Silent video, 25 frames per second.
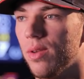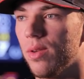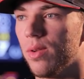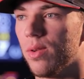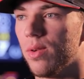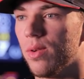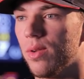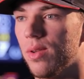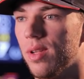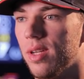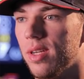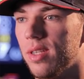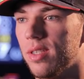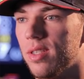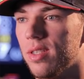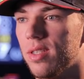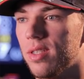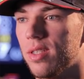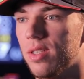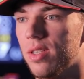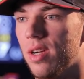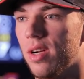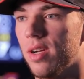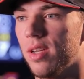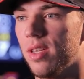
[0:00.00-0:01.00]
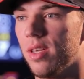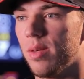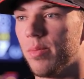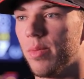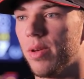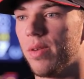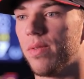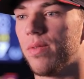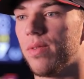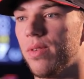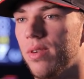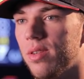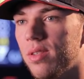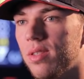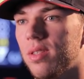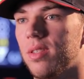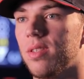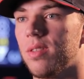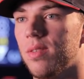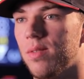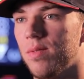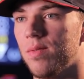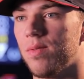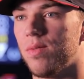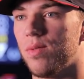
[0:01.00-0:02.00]
like just starting my
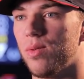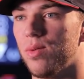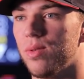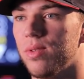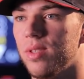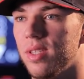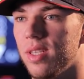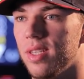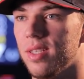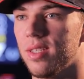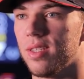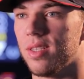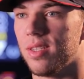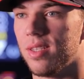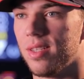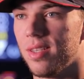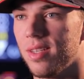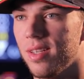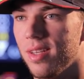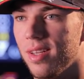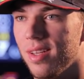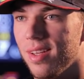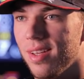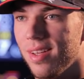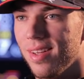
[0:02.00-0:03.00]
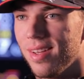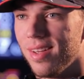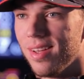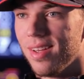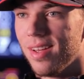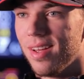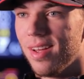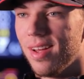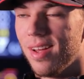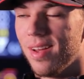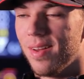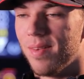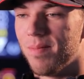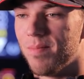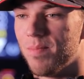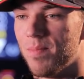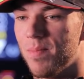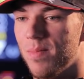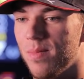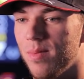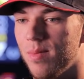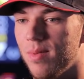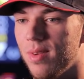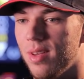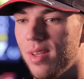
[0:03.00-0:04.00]
first full season
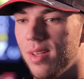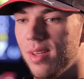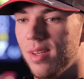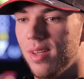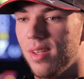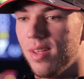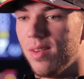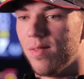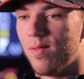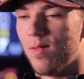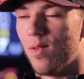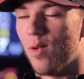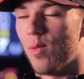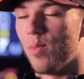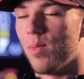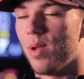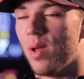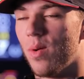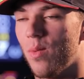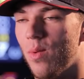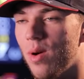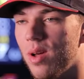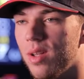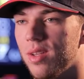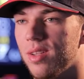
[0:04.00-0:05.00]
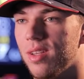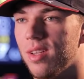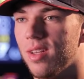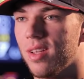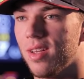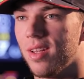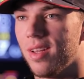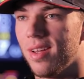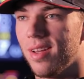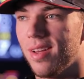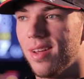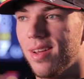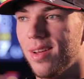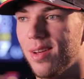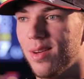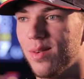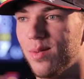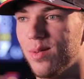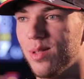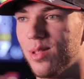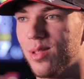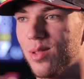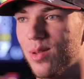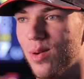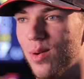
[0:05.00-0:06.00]
in Formula One
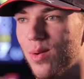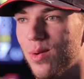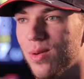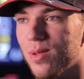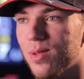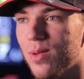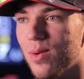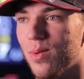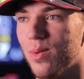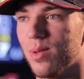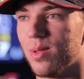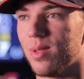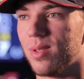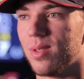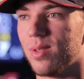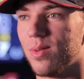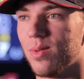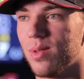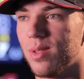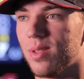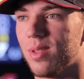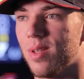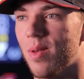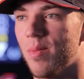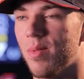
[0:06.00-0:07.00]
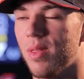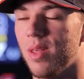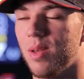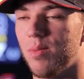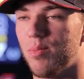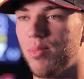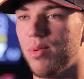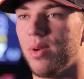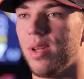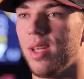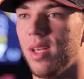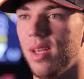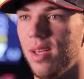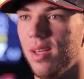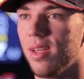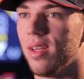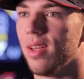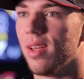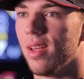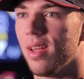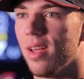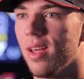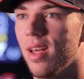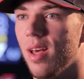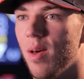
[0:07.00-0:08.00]
with Toro. So was something pretty
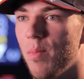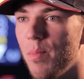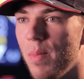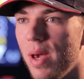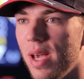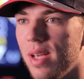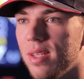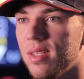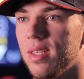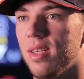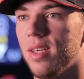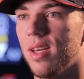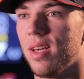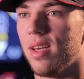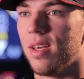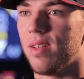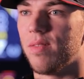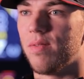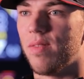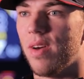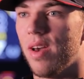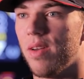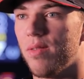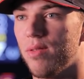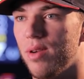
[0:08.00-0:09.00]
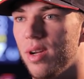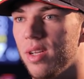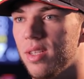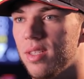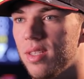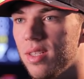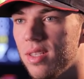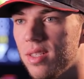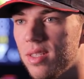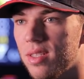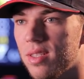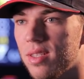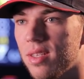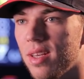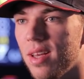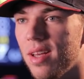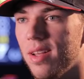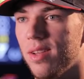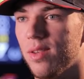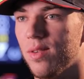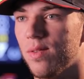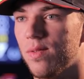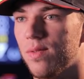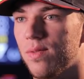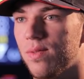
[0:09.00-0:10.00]
amazing. I had 5 races
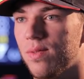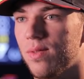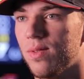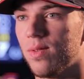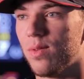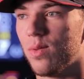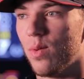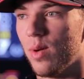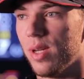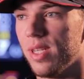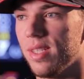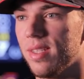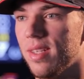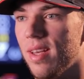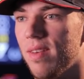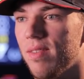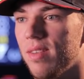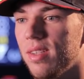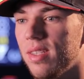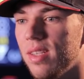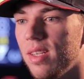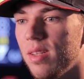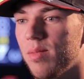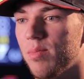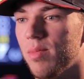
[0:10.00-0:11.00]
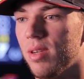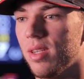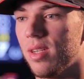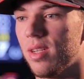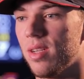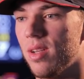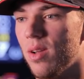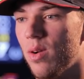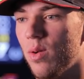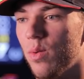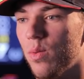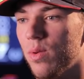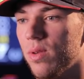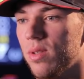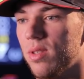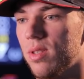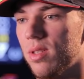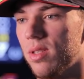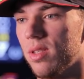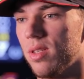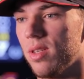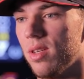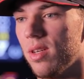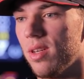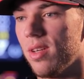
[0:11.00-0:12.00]
end of 2017, but now
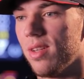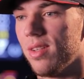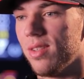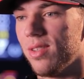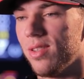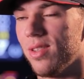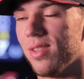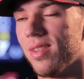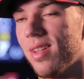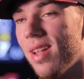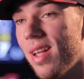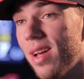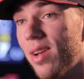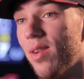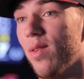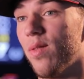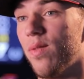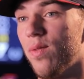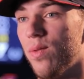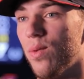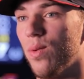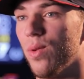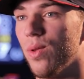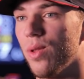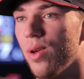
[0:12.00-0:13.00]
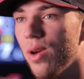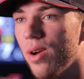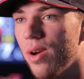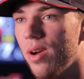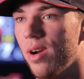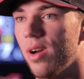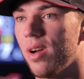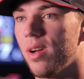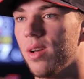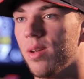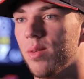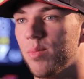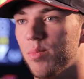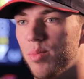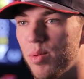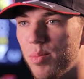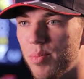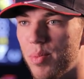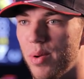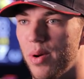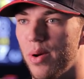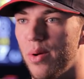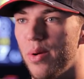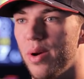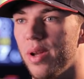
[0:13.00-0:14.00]
was just like a full year
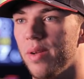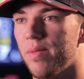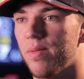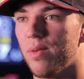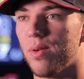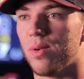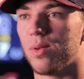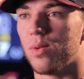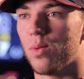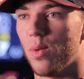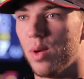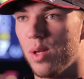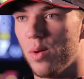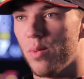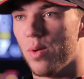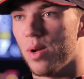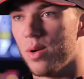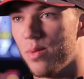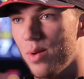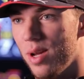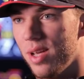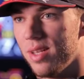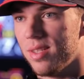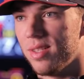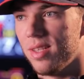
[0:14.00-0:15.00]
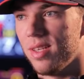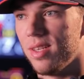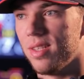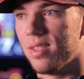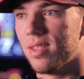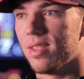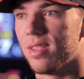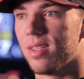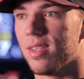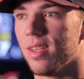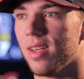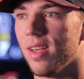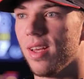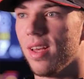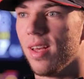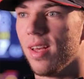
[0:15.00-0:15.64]
preparing for 21 races